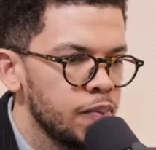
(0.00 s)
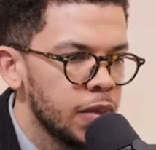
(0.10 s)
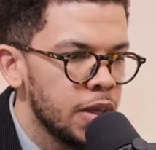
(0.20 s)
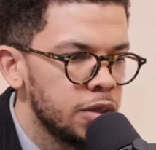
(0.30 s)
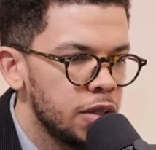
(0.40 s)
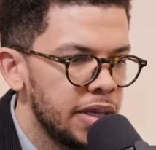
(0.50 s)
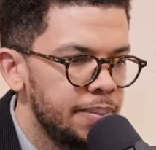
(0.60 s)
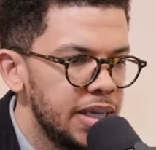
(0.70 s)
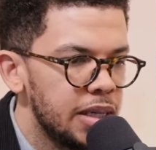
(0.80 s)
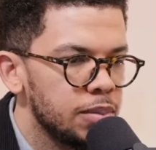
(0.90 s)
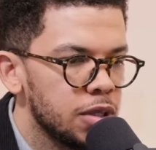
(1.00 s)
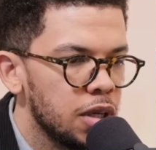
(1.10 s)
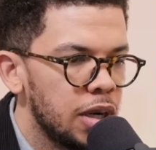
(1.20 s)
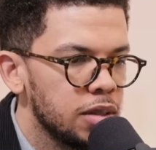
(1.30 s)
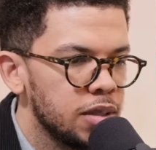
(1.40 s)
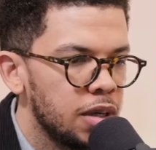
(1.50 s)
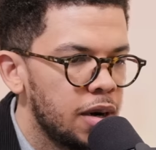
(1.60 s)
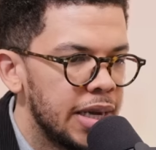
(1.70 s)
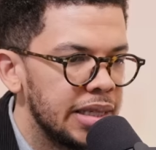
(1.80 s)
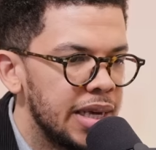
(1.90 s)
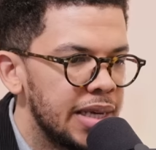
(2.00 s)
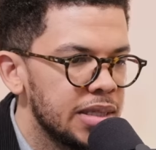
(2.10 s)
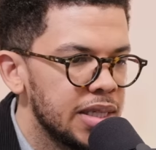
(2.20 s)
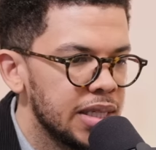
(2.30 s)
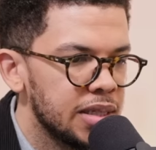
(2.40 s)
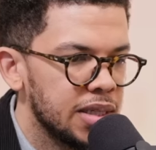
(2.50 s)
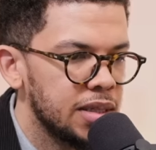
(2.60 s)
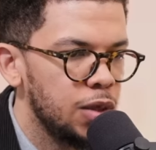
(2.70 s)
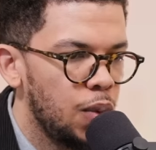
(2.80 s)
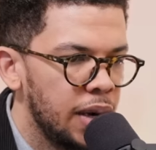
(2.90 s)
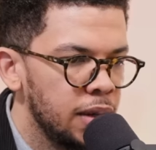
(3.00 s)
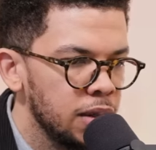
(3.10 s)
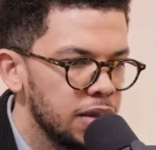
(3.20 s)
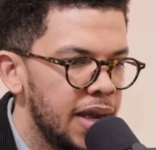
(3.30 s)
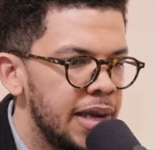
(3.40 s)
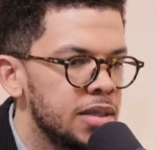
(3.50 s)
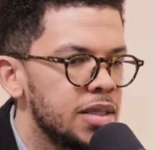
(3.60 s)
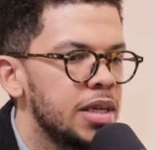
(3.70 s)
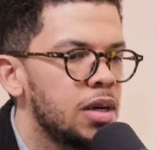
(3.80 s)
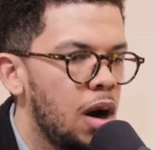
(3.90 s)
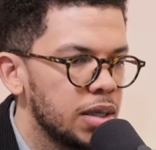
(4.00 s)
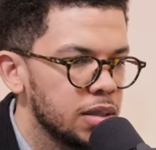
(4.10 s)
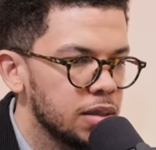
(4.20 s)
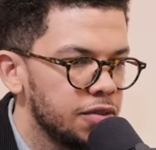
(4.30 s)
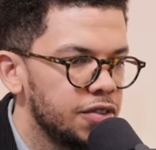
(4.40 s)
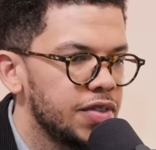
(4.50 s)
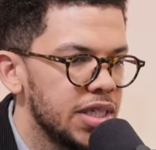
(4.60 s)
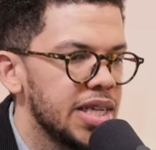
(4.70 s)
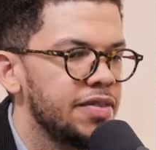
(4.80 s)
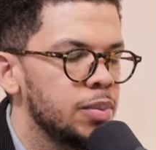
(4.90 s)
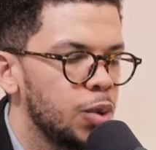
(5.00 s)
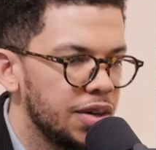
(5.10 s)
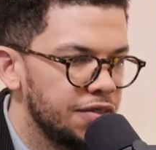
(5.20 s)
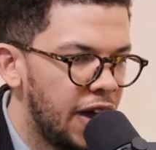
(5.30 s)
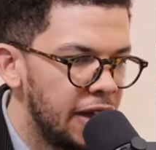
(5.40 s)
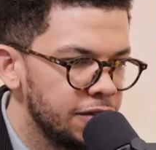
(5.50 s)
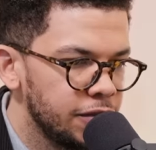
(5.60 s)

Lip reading: So their medium turnout scenario had the ANC at 61. The ANC got 57.5.